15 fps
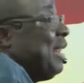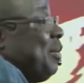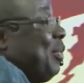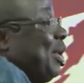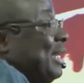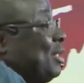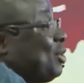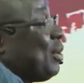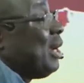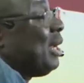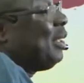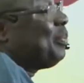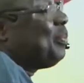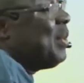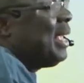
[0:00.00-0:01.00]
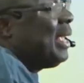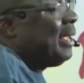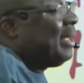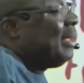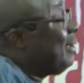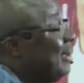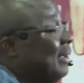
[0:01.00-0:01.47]
anybody to help me.
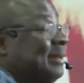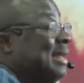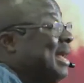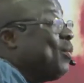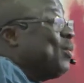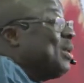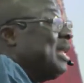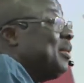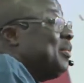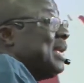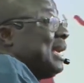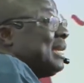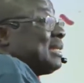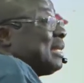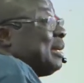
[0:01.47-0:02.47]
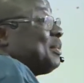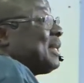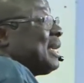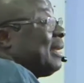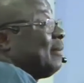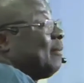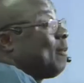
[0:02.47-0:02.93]
That wouldn't be
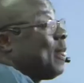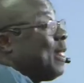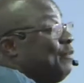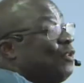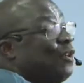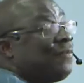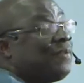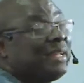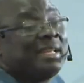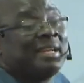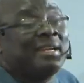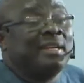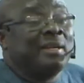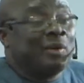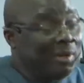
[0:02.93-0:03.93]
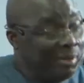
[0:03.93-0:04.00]
accepted. If your father